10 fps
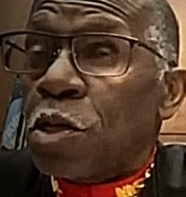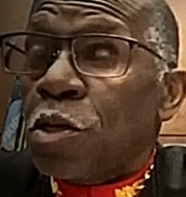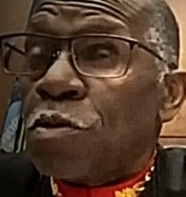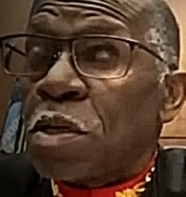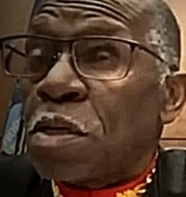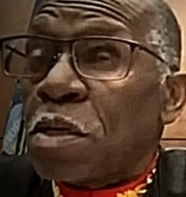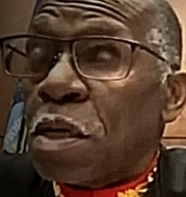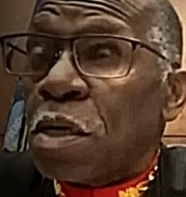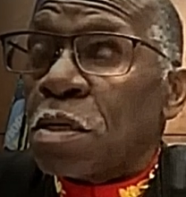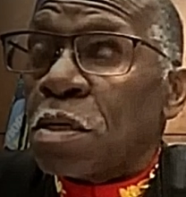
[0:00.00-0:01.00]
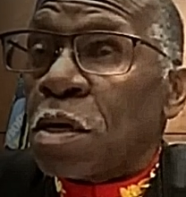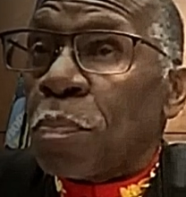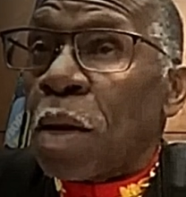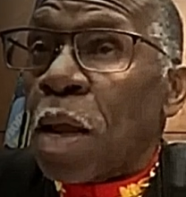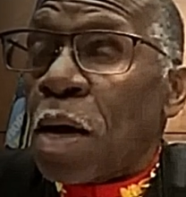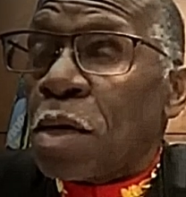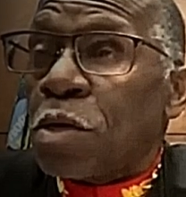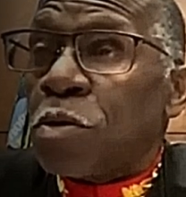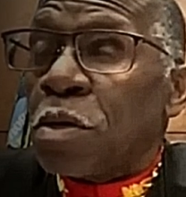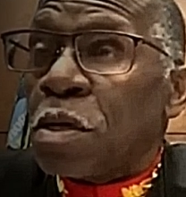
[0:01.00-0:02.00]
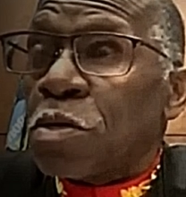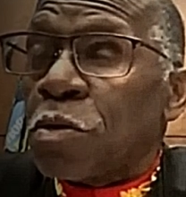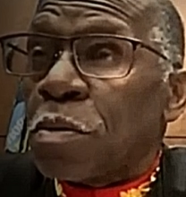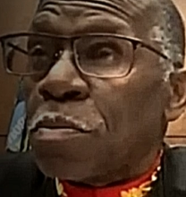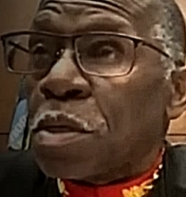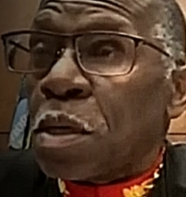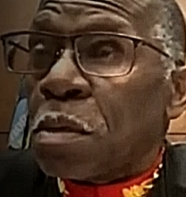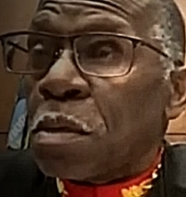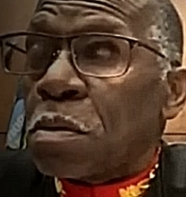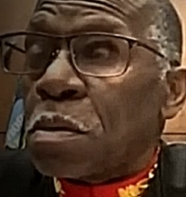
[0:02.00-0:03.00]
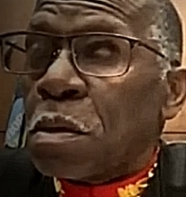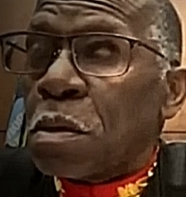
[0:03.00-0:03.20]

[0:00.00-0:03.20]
The UCC doesn't apply to this circumstance.